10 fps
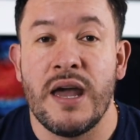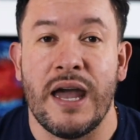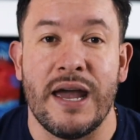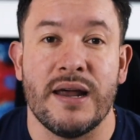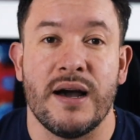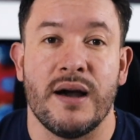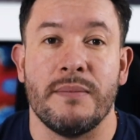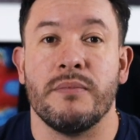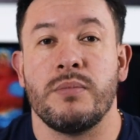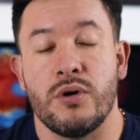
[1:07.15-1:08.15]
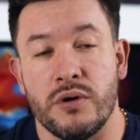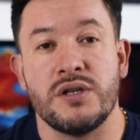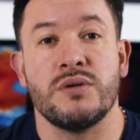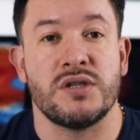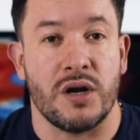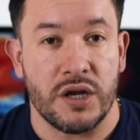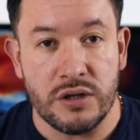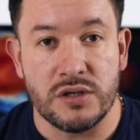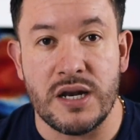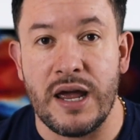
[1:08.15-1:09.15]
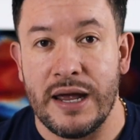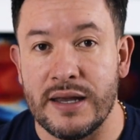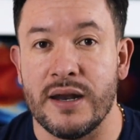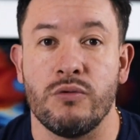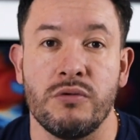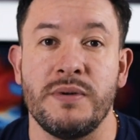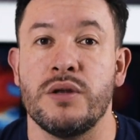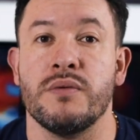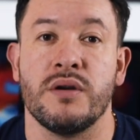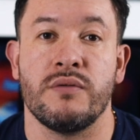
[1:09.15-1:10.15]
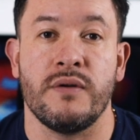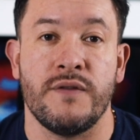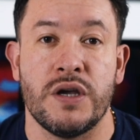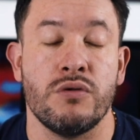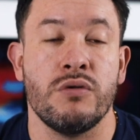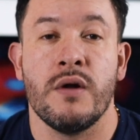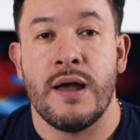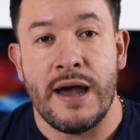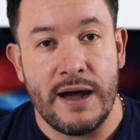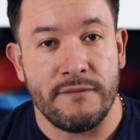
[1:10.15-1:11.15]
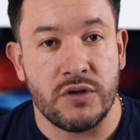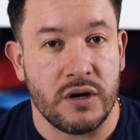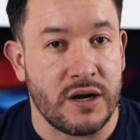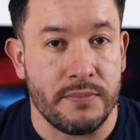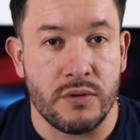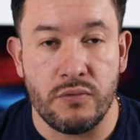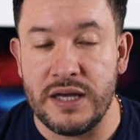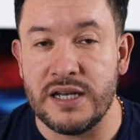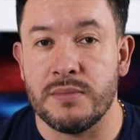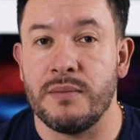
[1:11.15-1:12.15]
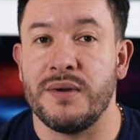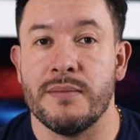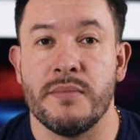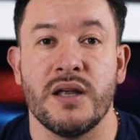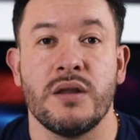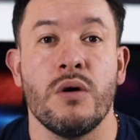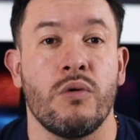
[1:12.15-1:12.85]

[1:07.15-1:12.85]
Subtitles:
And I'm going to start using it, and then I will be doing a review after a couple of weeks, maybe a month,